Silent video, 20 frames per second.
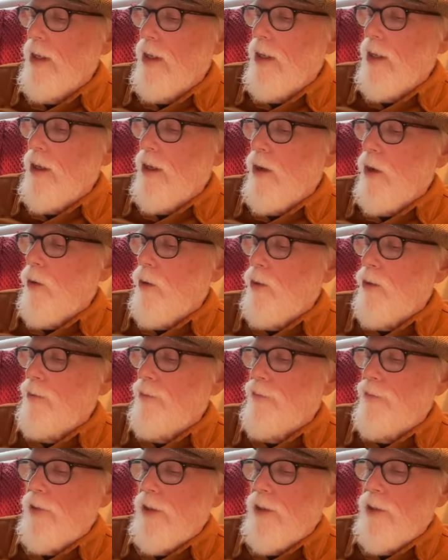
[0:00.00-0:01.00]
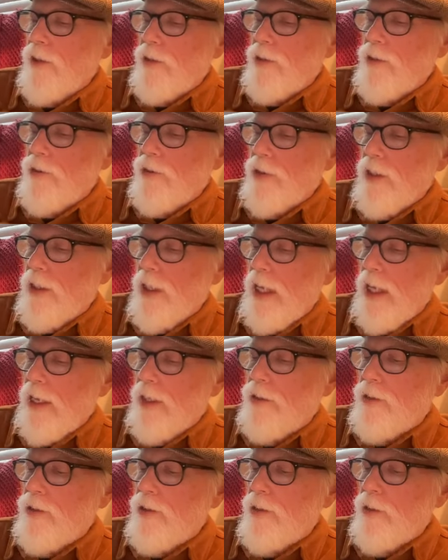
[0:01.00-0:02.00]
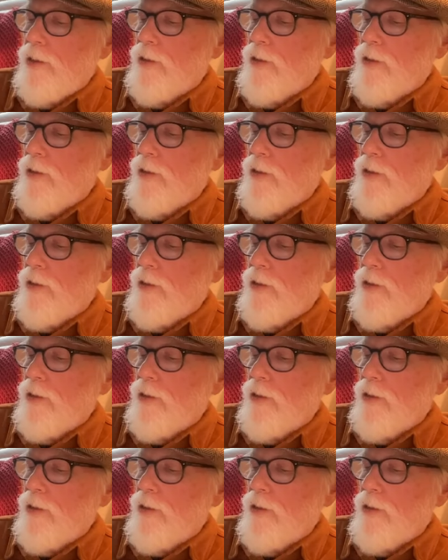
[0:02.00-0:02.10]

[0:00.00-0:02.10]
Old fears and attitudes